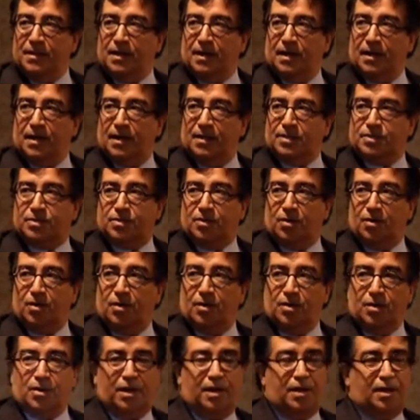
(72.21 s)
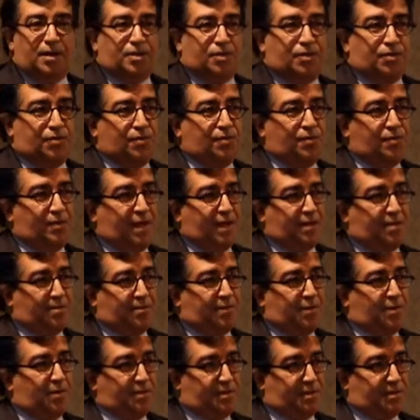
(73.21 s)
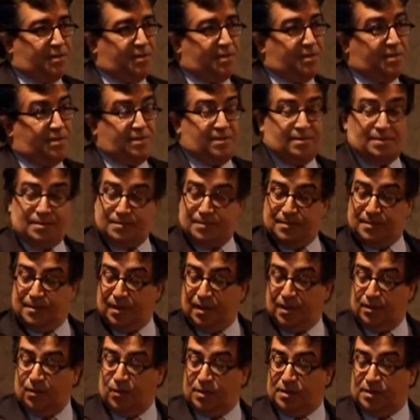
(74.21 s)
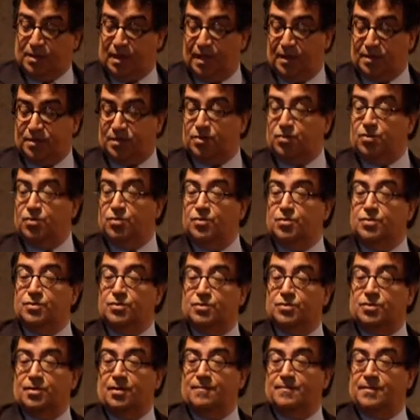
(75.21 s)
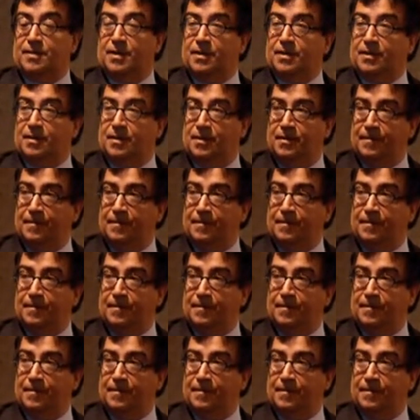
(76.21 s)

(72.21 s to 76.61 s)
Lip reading: Through that process, I was asked to do something.